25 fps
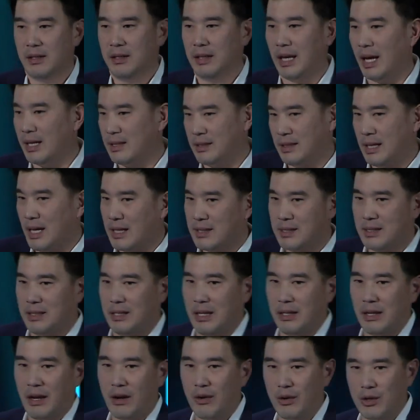That, that's
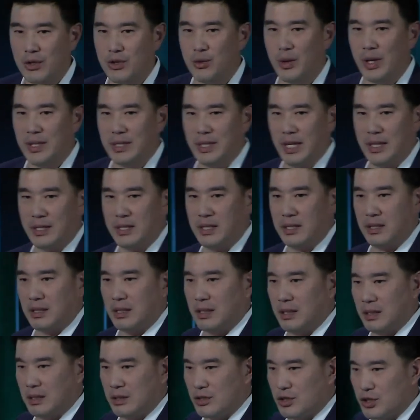an inherent trust that's
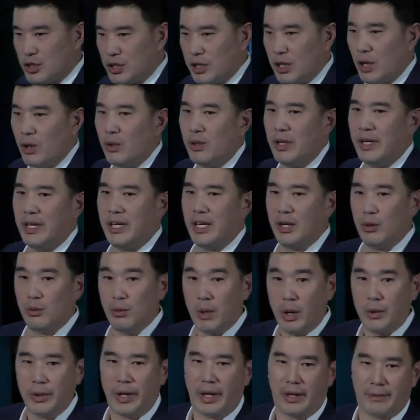slowly
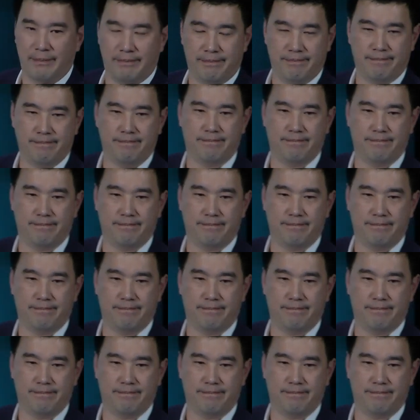eroding.